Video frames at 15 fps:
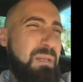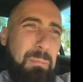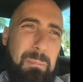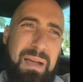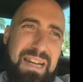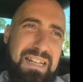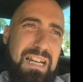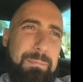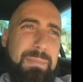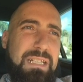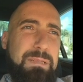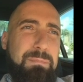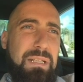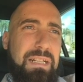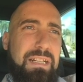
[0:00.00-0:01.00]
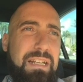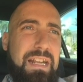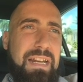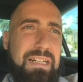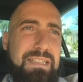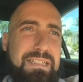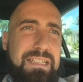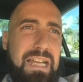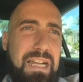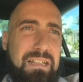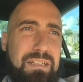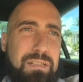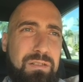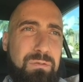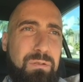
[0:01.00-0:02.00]
Might not be explaining that
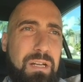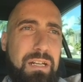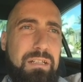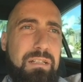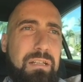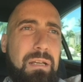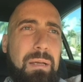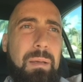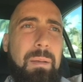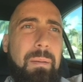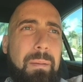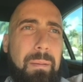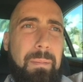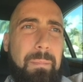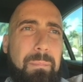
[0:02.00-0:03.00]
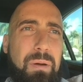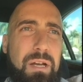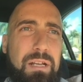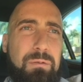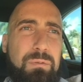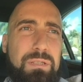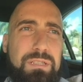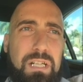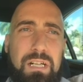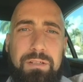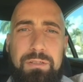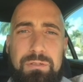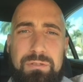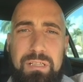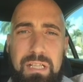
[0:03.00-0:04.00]
exactly correct, but it was on
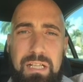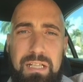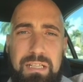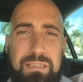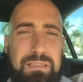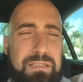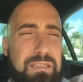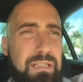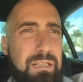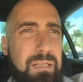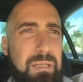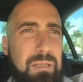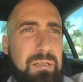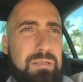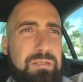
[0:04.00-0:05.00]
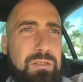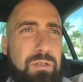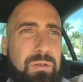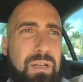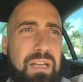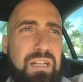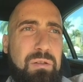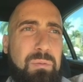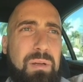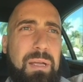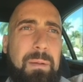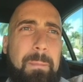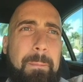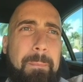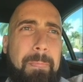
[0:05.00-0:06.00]
those lines. So anyway,
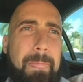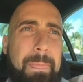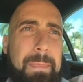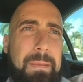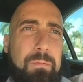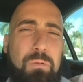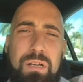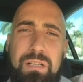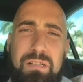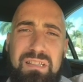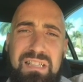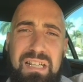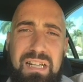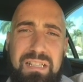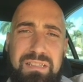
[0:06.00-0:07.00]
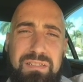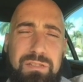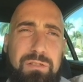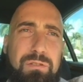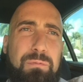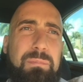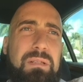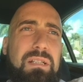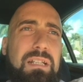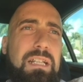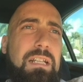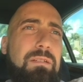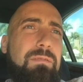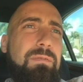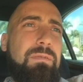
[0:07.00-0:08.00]
what are your thoughts? Do you
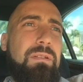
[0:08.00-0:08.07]
believe